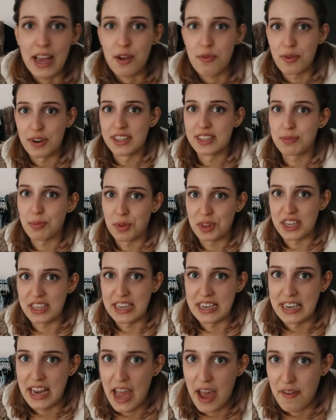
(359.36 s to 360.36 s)
black ones, but they
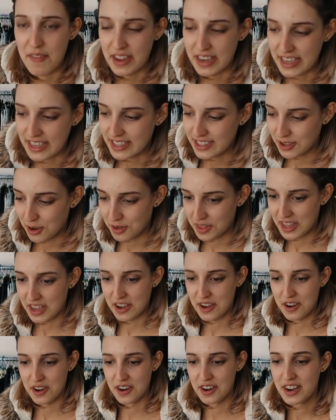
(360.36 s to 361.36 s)
didn't have any, so they
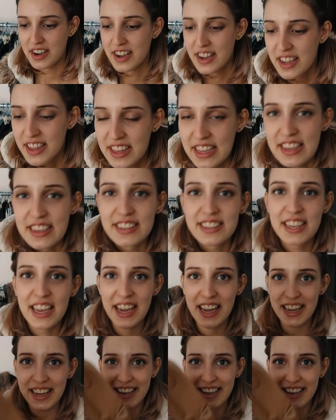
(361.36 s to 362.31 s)
are these